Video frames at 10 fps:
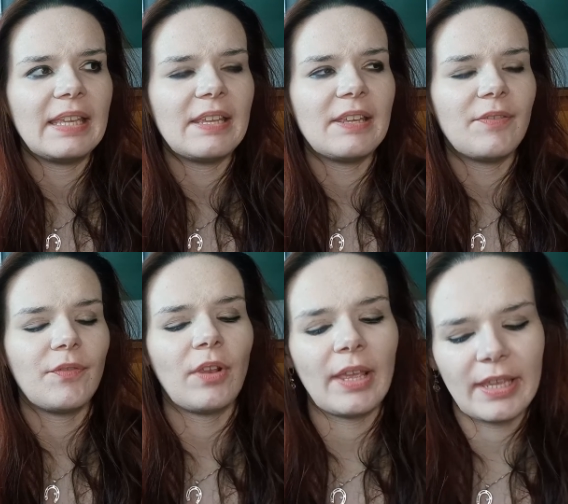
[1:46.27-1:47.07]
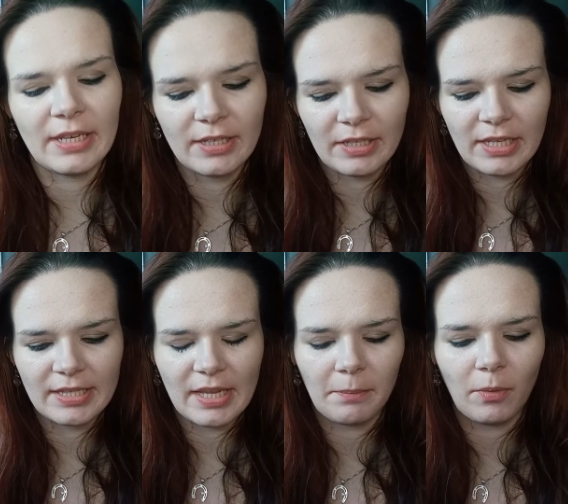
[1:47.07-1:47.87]
if, like in the
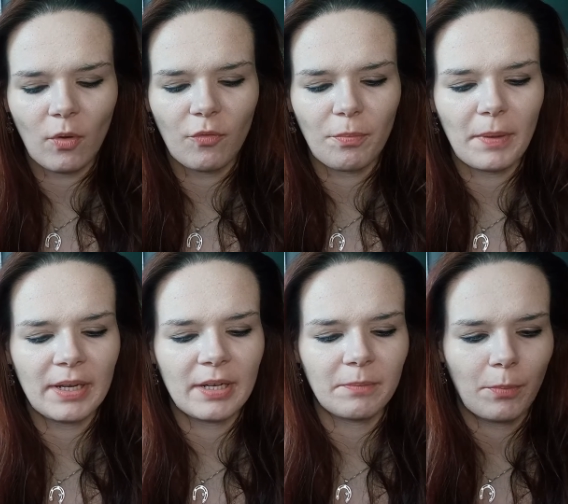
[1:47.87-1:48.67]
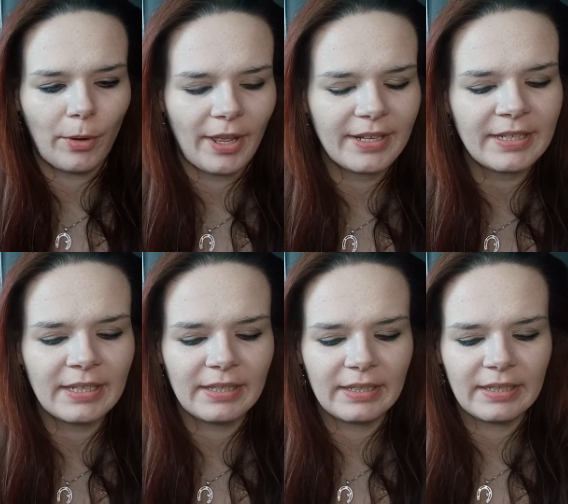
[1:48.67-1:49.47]
example of Pen and Bren,